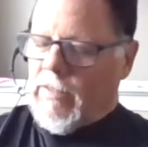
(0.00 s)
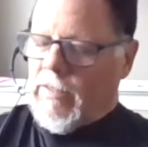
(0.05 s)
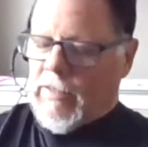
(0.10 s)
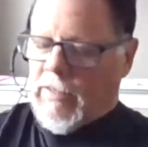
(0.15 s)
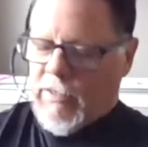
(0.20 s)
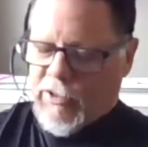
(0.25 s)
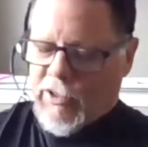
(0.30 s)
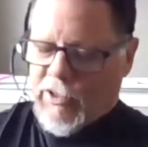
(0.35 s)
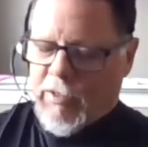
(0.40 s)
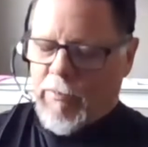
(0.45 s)

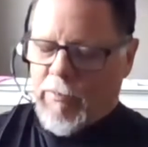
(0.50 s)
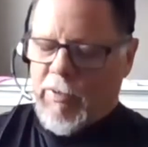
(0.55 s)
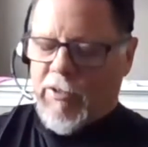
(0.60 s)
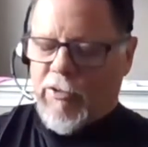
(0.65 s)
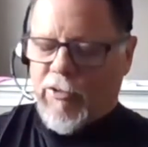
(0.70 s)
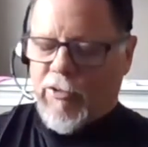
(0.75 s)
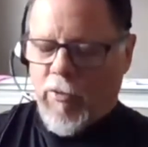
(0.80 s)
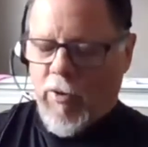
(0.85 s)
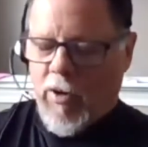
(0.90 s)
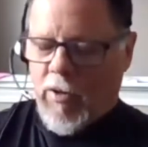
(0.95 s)
This can be
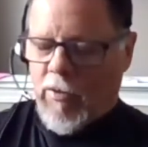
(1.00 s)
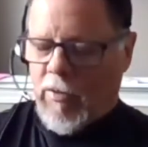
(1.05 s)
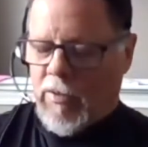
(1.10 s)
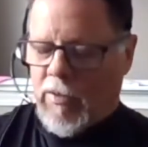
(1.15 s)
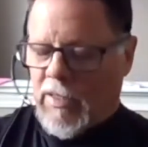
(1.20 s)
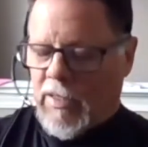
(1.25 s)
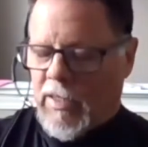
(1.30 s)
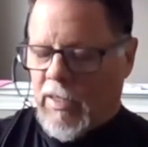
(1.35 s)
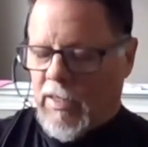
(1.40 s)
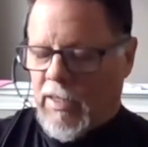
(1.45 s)
a
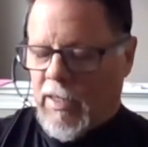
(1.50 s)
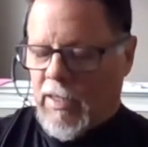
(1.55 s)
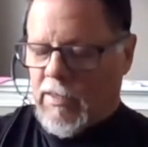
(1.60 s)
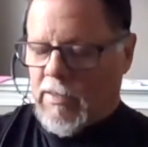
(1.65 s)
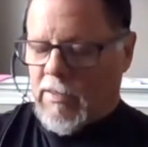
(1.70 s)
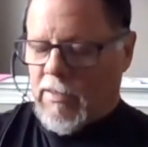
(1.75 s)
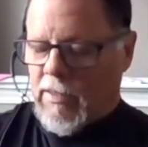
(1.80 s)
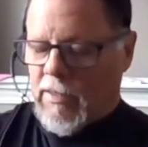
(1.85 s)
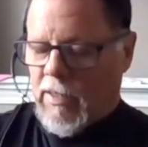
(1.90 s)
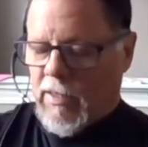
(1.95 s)
struggle, and
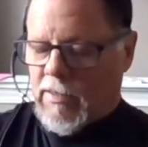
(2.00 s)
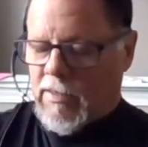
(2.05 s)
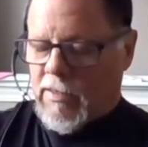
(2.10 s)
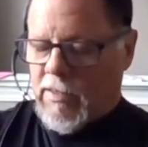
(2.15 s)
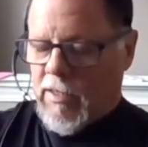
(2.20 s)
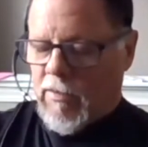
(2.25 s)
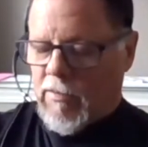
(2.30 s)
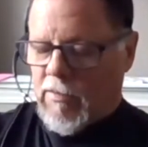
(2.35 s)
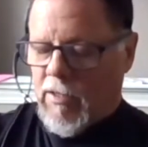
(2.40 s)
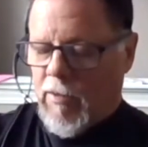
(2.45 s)
I
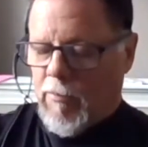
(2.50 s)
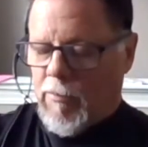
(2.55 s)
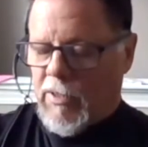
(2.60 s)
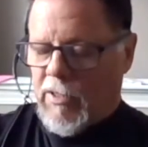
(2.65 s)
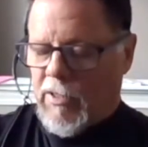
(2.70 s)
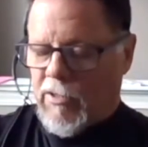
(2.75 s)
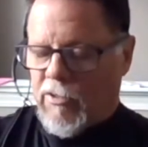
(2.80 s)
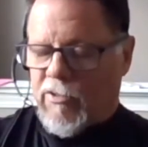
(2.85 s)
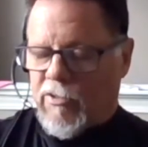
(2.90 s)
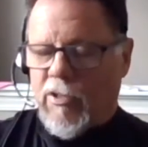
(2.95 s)
tell
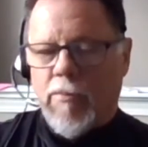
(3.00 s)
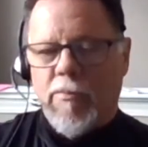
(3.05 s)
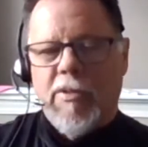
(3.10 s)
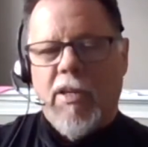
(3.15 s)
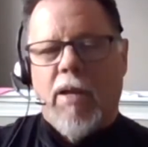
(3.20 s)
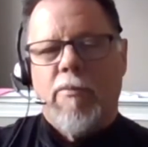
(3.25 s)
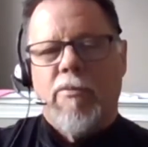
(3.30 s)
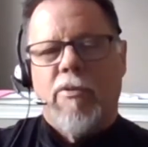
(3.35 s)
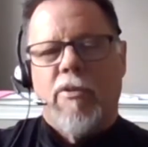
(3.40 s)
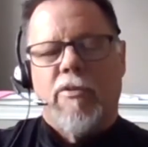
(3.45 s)
companies, and
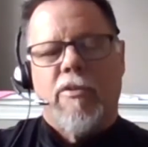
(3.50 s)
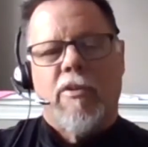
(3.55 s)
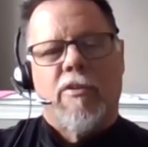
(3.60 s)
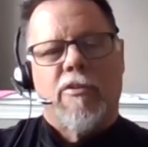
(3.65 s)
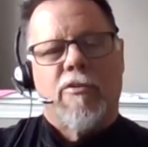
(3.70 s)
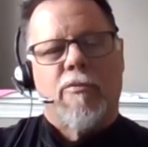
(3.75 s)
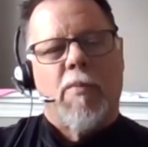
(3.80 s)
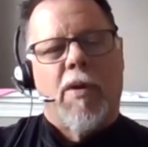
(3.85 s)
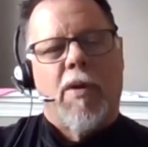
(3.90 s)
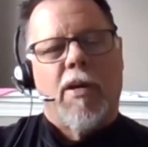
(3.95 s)
sometimes
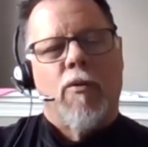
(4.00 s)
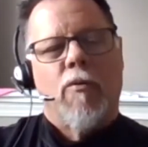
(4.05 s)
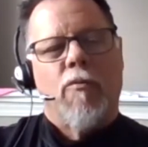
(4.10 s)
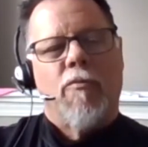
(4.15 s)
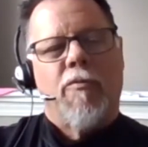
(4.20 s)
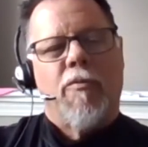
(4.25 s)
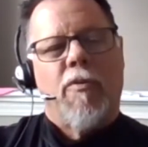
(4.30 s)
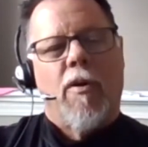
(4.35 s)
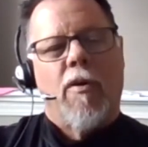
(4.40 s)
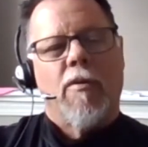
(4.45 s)
it's my own
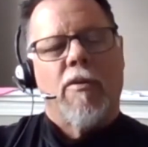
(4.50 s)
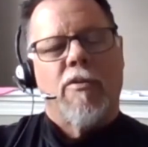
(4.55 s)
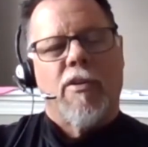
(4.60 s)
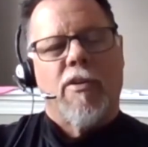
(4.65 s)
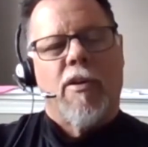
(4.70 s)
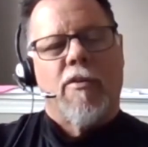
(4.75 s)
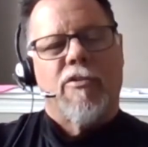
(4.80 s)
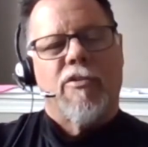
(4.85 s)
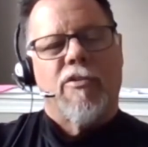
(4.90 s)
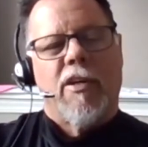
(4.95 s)
fault because
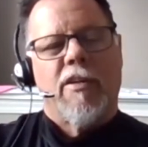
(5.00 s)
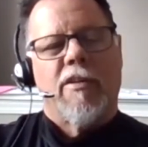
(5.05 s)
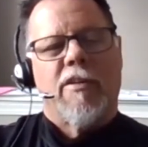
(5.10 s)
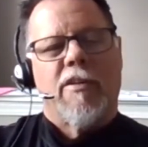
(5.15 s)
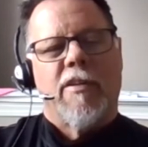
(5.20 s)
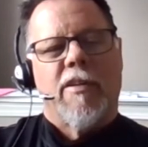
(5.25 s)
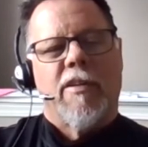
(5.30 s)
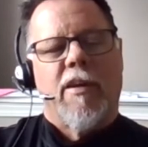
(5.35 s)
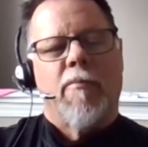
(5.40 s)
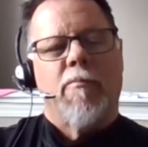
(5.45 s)
I'll say
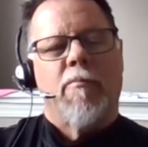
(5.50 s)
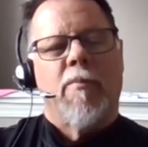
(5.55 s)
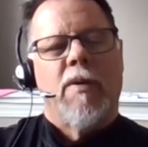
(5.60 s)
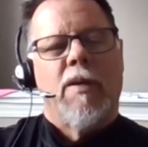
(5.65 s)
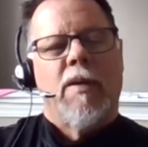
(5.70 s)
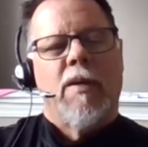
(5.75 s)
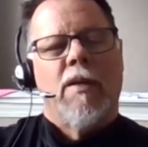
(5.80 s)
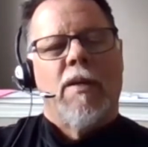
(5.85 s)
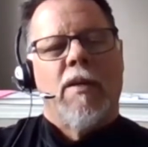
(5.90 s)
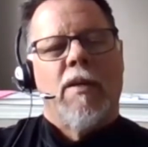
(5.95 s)
to them,
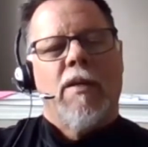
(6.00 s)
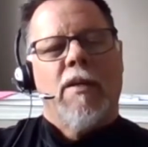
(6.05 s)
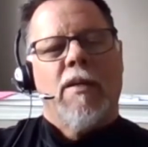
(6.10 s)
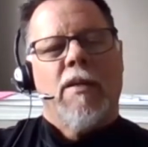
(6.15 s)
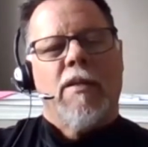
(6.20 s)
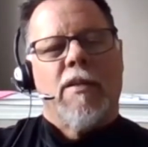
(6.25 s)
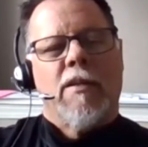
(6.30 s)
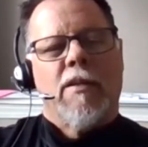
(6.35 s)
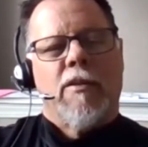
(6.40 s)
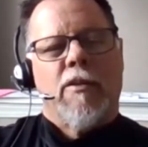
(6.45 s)

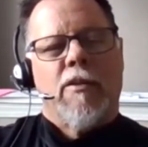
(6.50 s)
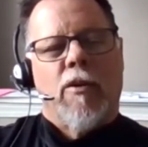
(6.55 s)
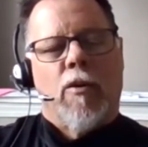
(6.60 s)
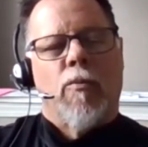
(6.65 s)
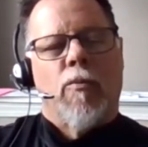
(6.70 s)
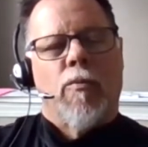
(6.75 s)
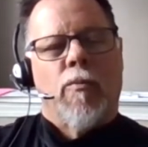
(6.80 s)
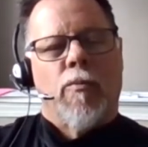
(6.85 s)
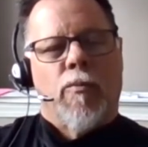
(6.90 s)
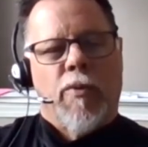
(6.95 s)

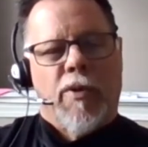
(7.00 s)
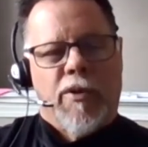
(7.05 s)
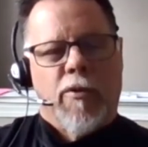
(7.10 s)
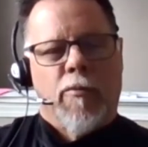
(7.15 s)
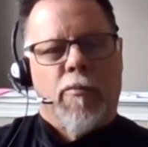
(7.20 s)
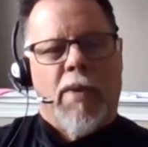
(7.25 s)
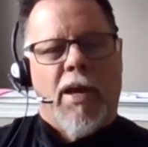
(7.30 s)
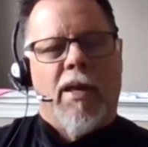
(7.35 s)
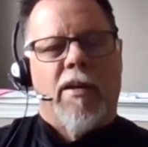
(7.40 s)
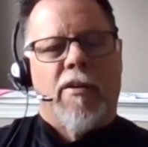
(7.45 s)
with
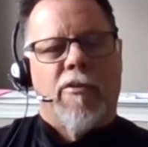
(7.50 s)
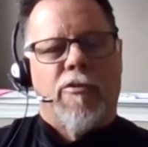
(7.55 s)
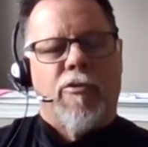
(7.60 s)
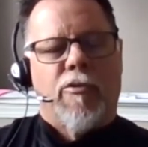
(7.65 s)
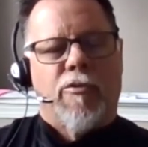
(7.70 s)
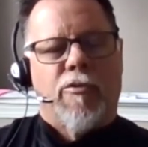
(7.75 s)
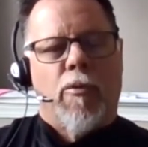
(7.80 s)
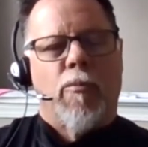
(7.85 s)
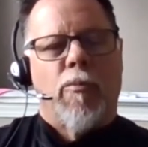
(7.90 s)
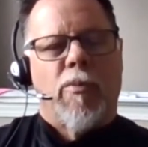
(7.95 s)
their
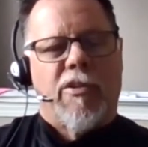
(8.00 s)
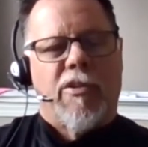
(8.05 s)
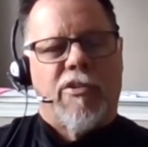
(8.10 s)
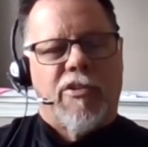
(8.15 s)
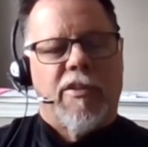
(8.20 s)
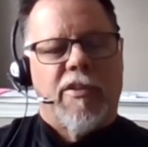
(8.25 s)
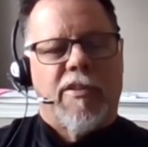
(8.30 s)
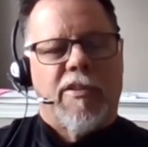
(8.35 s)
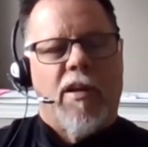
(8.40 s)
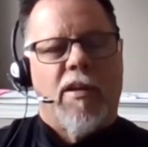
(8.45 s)
managers, when we
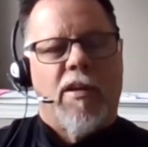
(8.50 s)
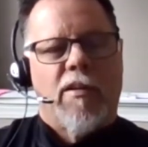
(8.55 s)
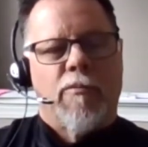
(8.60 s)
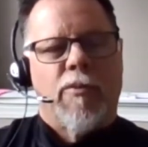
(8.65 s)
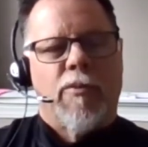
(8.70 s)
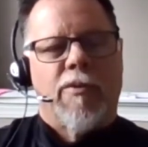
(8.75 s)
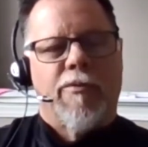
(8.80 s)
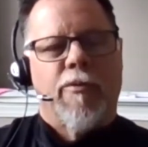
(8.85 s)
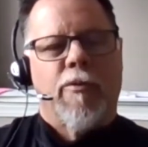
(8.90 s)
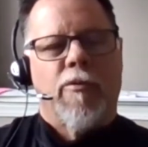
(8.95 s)
sit down
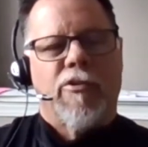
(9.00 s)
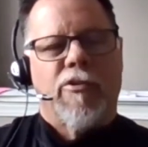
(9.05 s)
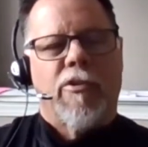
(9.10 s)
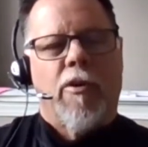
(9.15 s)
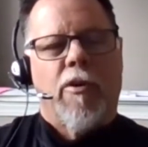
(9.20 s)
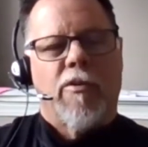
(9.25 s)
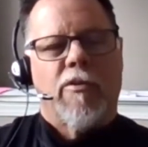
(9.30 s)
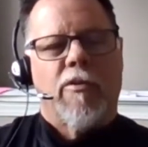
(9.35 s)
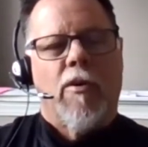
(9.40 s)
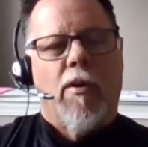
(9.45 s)
and we first
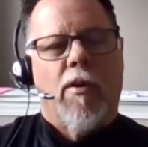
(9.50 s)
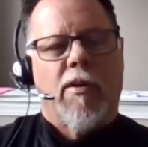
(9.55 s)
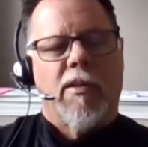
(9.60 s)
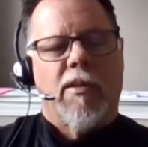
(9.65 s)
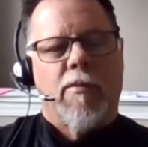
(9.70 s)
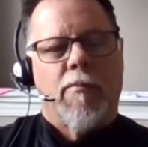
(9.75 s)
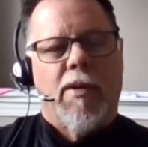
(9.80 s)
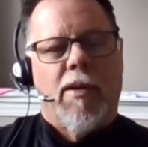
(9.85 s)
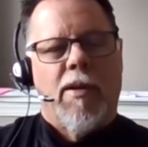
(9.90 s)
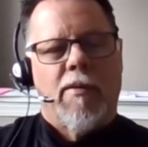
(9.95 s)
start
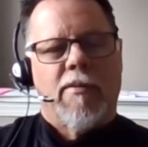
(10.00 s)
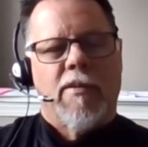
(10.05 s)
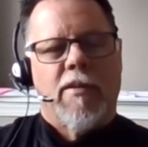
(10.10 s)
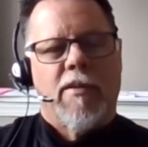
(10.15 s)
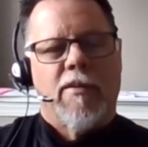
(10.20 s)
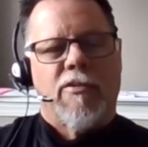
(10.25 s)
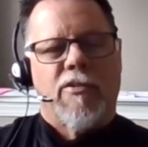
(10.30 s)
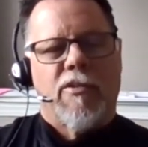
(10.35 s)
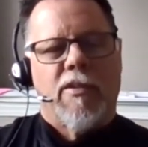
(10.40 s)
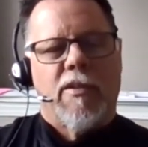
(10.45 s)
talking about
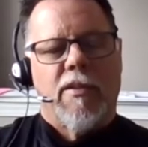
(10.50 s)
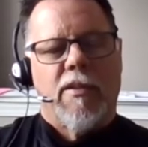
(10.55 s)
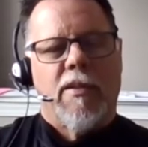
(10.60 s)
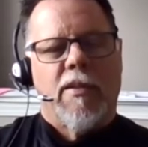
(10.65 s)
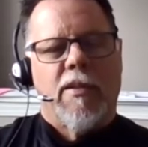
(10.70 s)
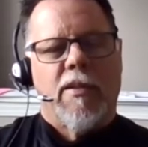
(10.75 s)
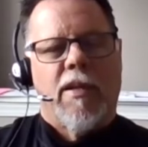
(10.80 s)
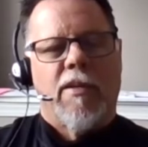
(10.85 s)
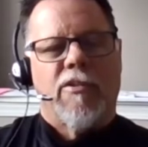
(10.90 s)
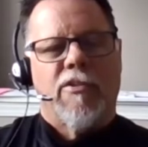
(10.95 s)
this,
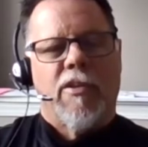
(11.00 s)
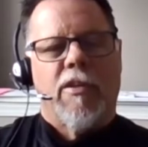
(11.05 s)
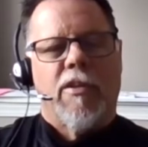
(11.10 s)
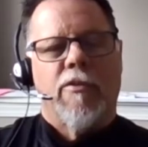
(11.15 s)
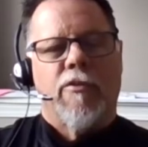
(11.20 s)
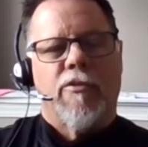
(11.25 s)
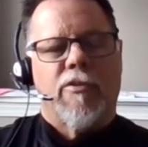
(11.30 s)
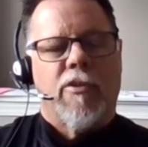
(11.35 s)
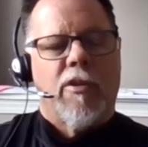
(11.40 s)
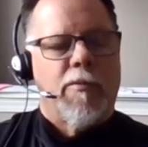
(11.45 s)
and I say,
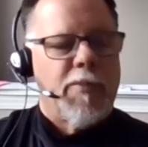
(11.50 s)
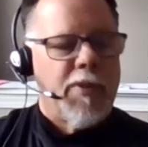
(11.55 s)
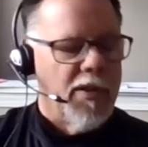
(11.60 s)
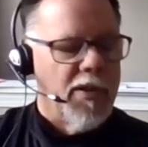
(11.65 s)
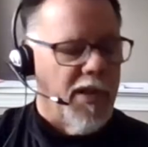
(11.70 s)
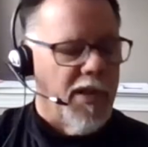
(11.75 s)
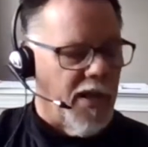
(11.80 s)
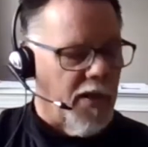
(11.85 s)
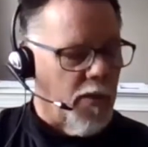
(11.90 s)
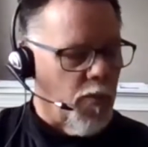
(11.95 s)
there's going to be
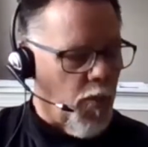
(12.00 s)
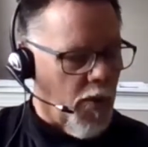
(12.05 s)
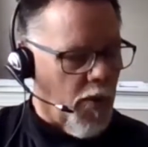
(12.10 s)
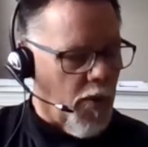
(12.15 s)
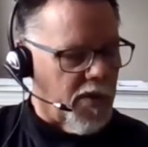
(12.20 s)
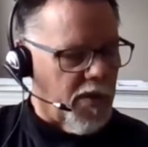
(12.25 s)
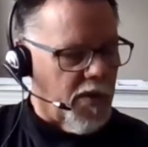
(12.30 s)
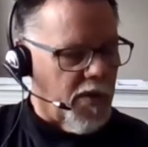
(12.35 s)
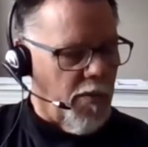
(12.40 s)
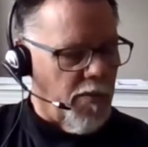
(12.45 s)
a lot of
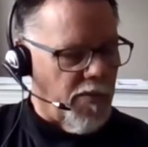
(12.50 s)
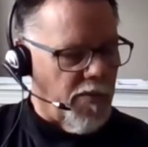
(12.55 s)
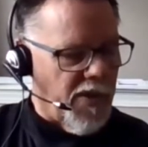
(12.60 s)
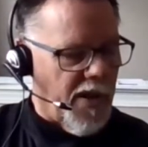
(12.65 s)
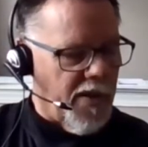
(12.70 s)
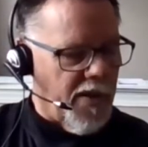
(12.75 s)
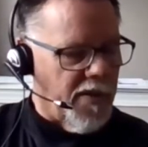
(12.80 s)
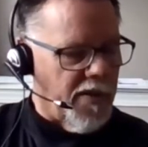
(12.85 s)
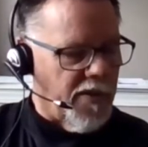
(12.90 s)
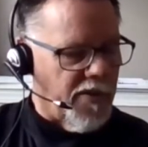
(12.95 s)
work that comes
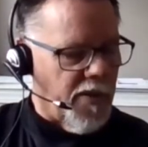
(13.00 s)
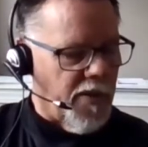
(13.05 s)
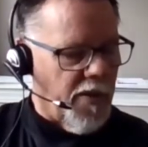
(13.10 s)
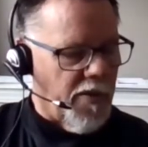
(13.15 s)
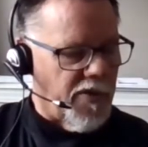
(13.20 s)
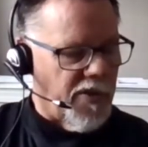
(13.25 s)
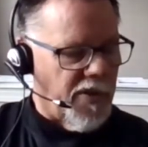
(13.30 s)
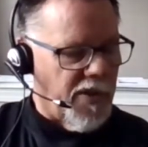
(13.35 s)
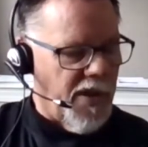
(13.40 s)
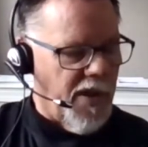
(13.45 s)
out of this
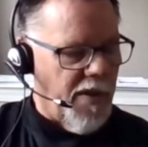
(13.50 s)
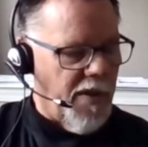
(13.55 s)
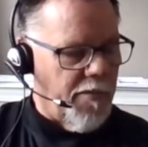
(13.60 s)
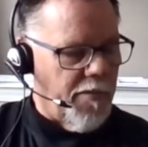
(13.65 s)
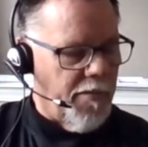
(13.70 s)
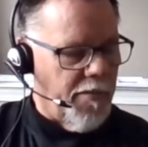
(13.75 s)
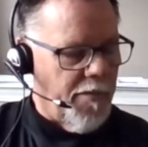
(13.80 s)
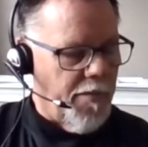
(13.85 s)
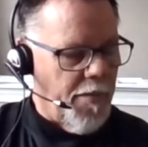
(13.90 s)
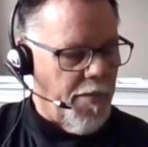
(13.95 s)
RCM.